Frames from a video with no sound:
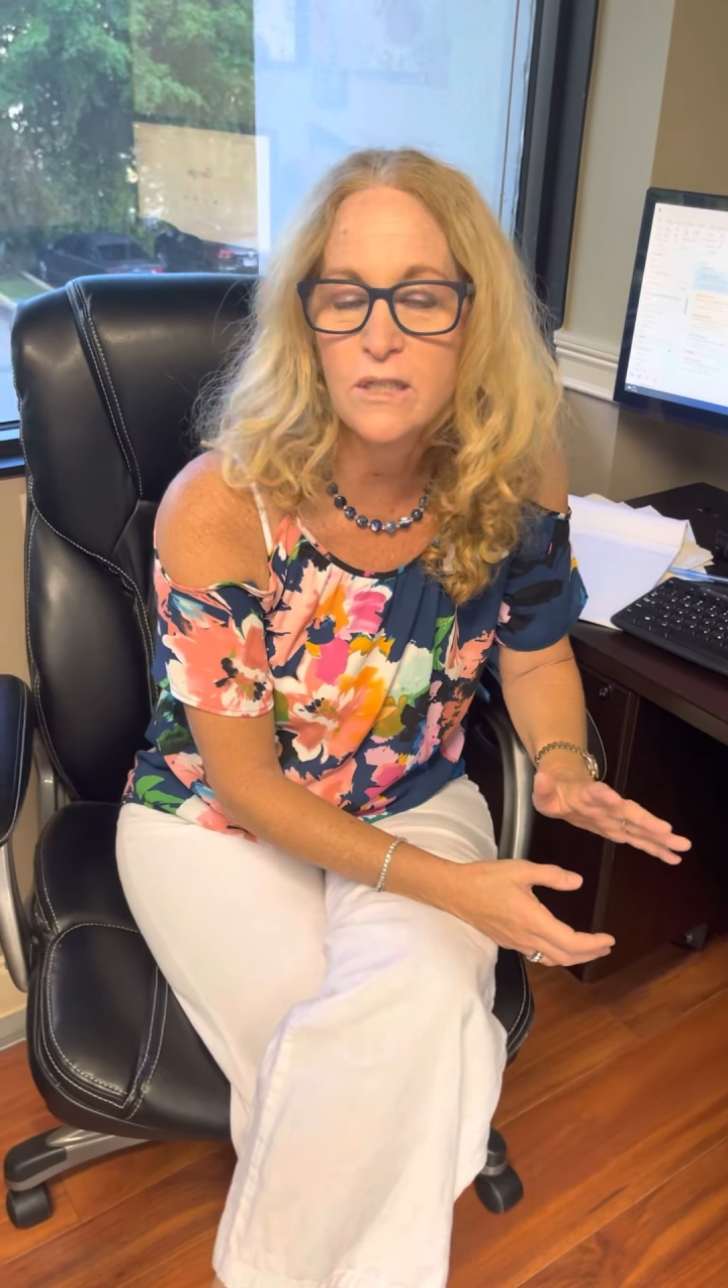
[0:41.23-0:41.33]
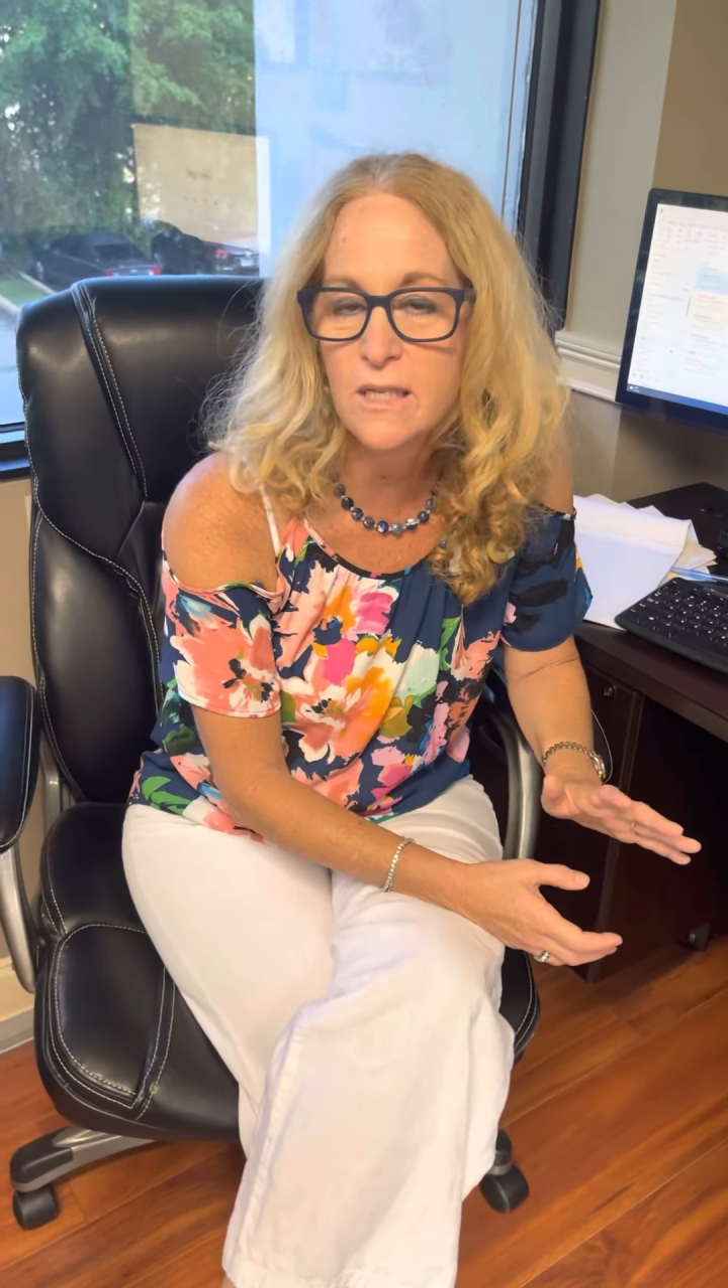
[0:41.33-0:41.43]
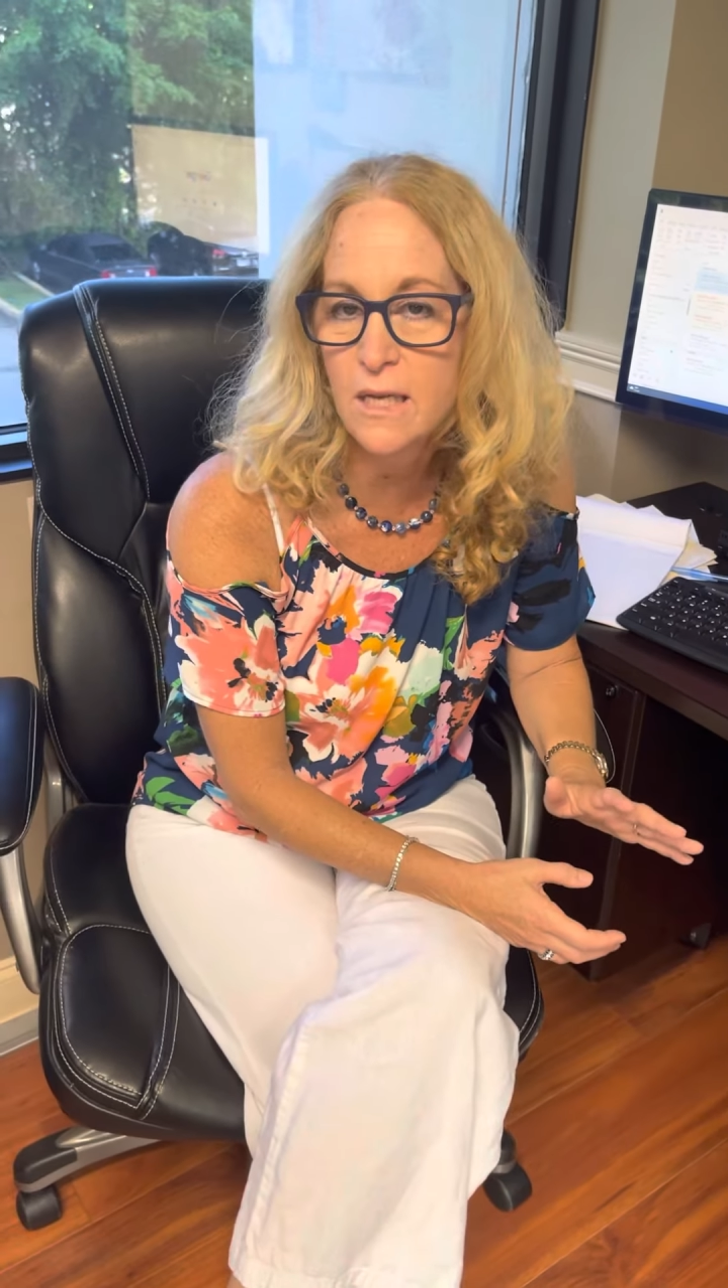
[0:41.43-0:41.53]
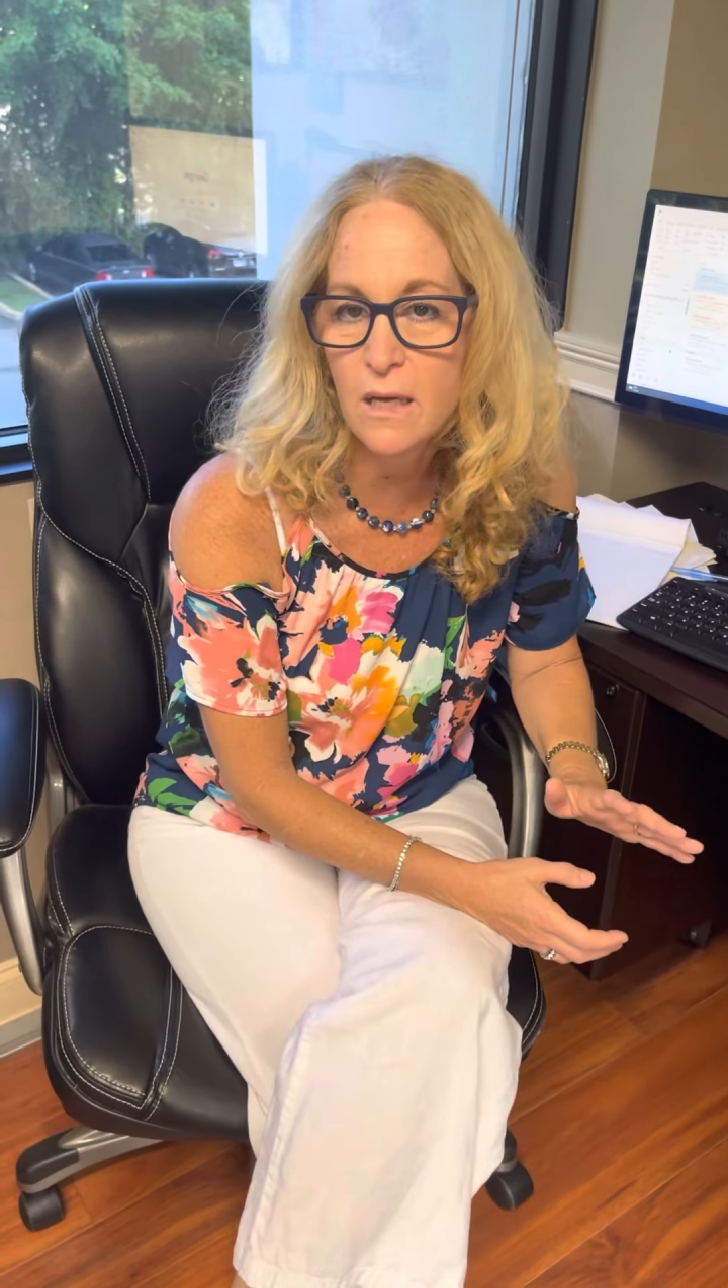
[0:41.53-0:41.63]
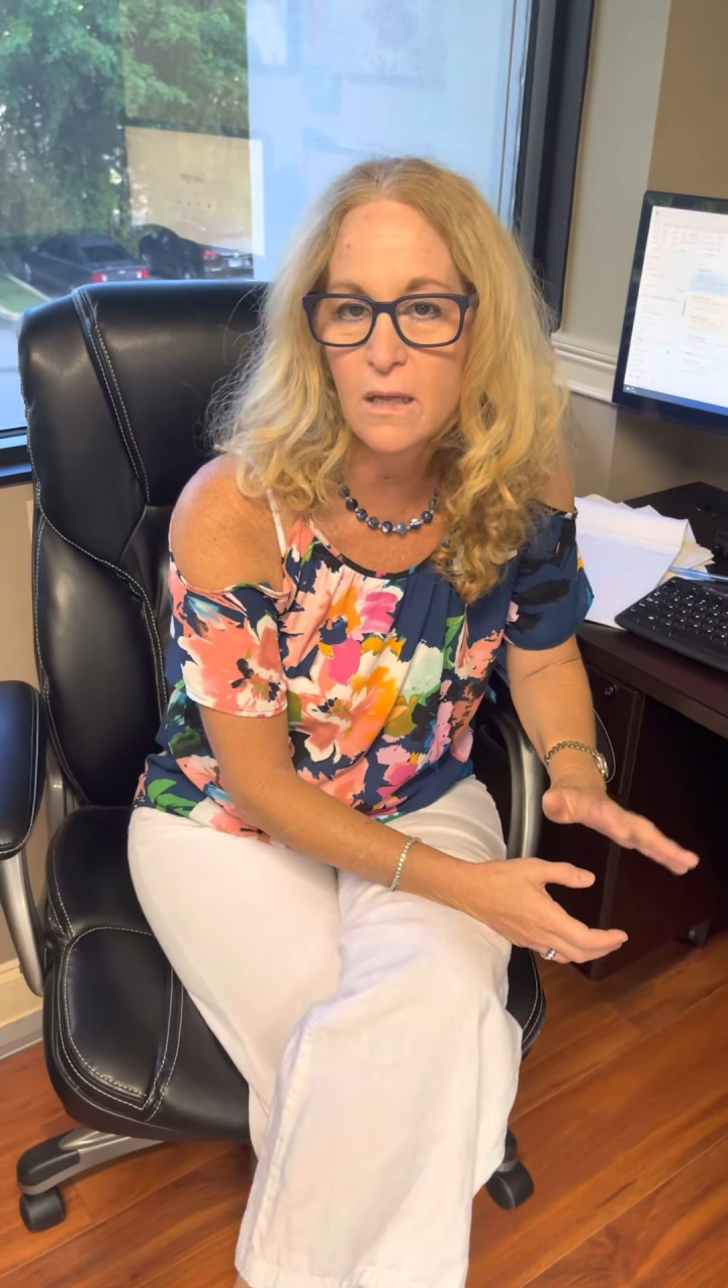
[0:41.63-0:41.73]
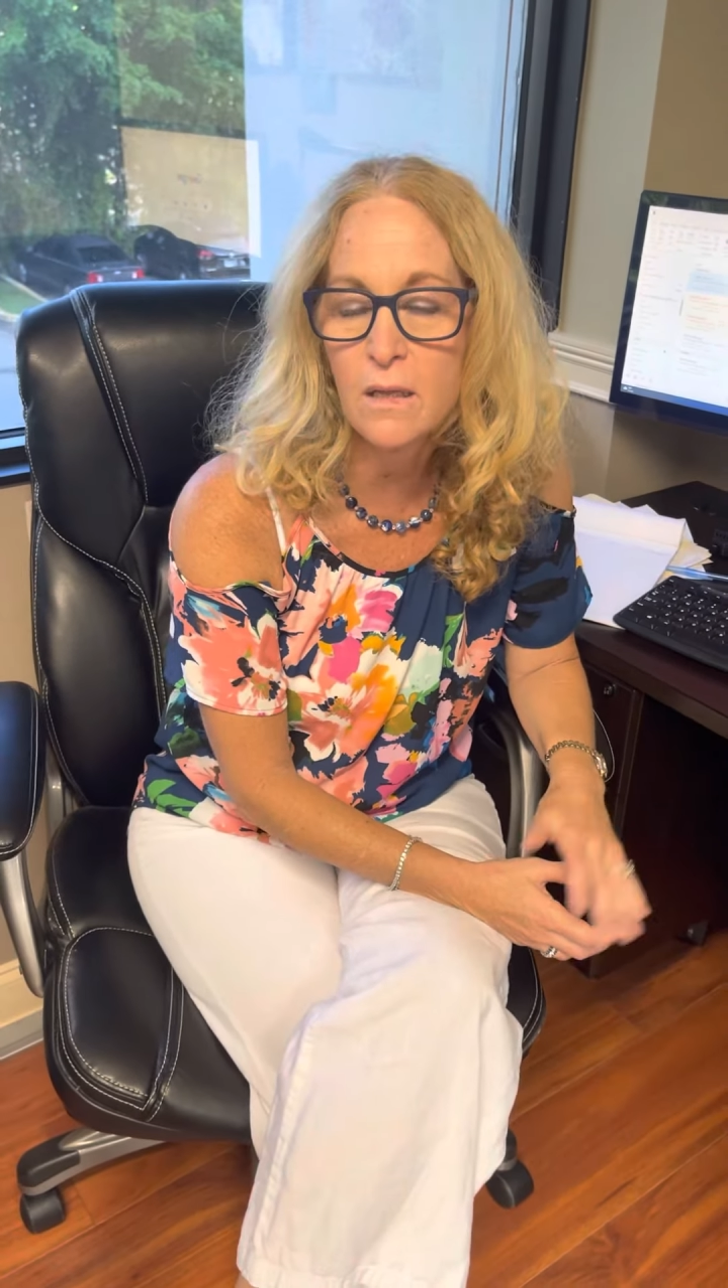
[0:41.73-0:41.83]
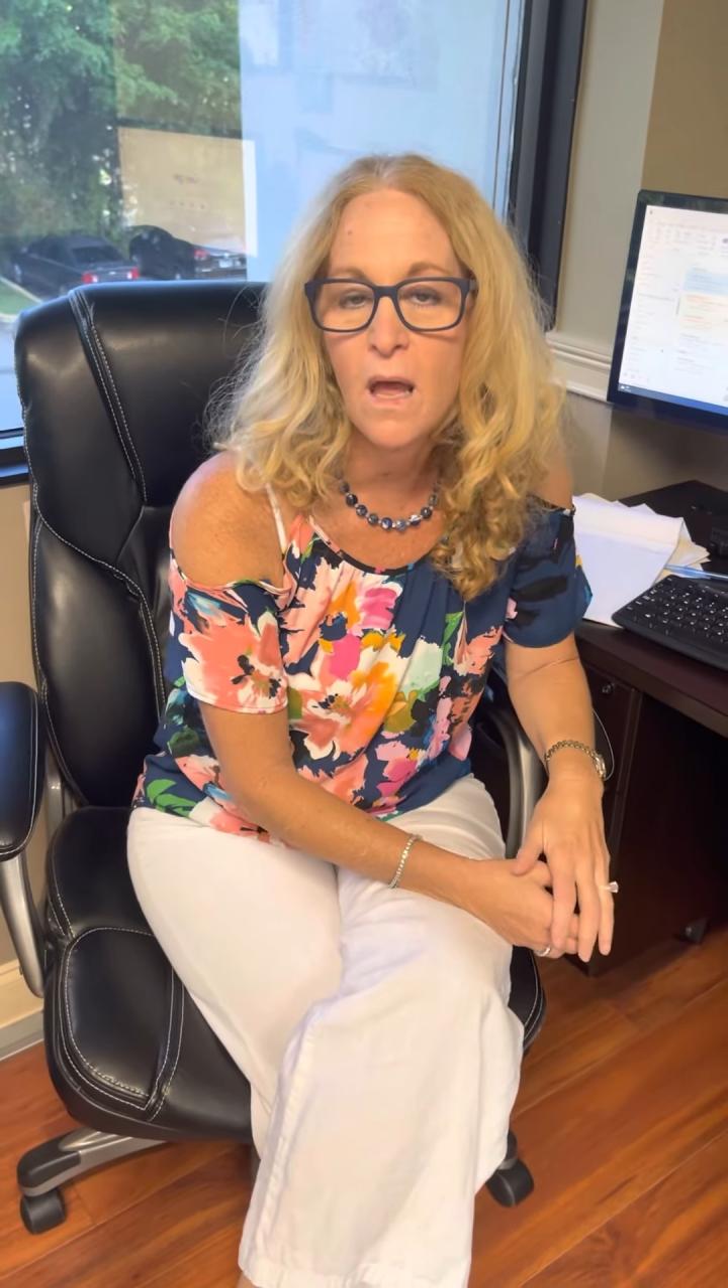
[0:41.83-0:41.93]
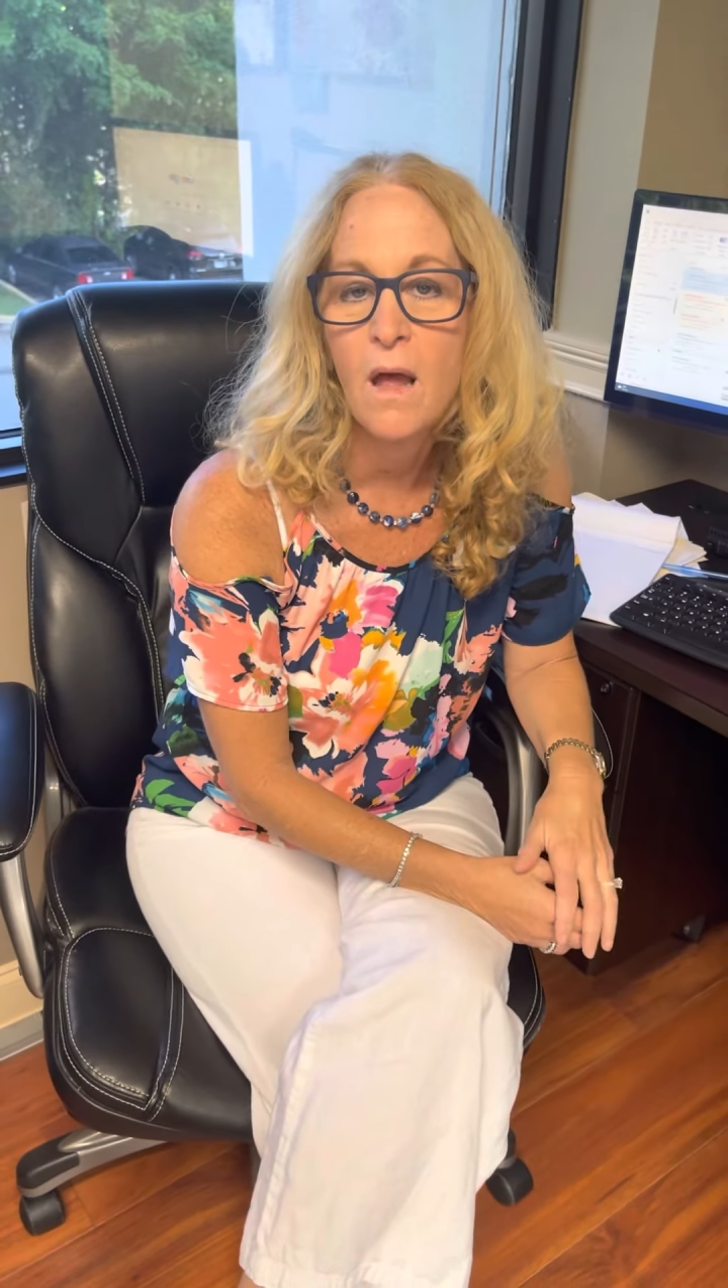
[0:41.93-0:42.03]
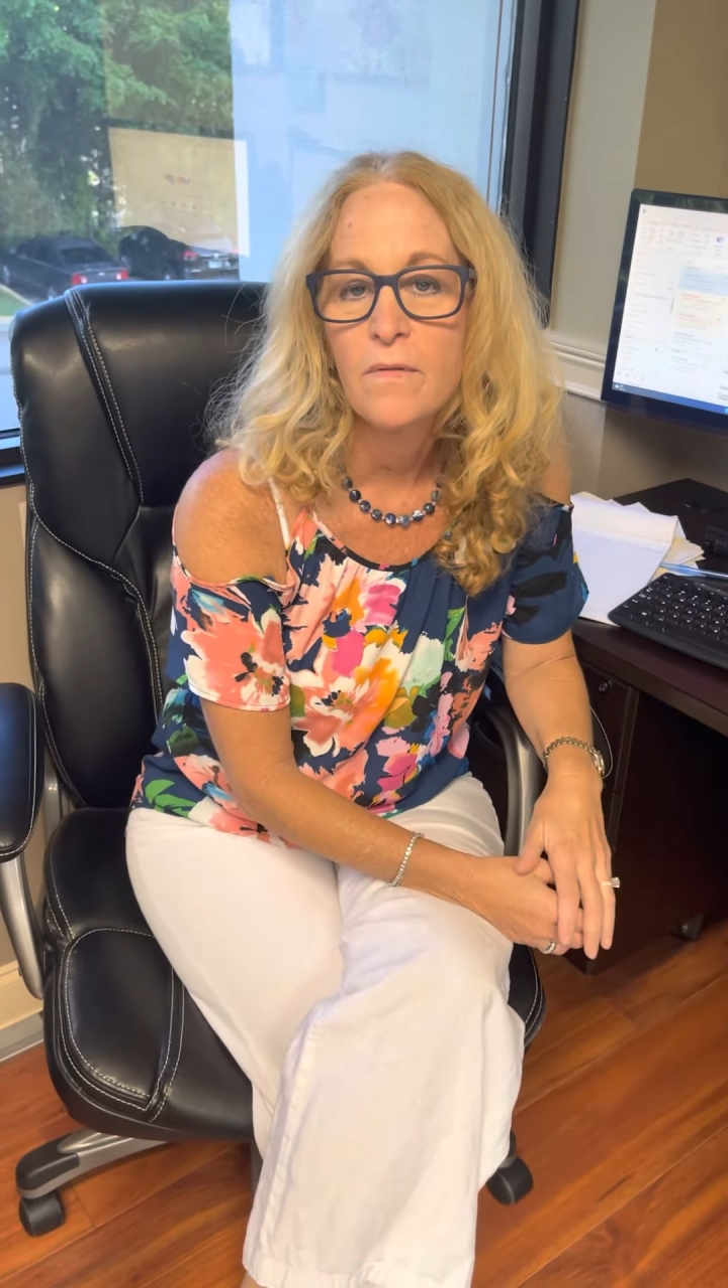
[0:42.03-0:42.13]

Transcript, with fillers: deal